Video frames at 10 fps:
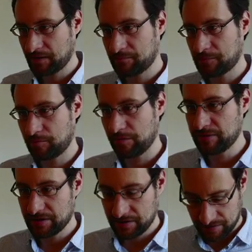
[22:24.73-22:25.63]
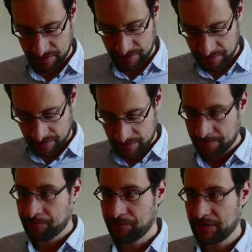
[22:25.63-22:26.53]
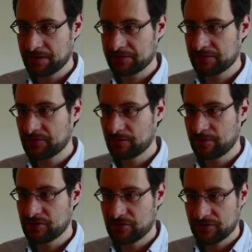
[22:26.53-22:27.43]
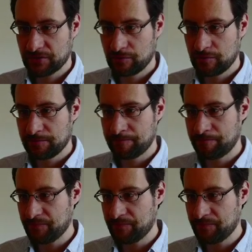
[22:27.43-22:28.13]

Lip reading: Probably we can, yeah, that is so much slower.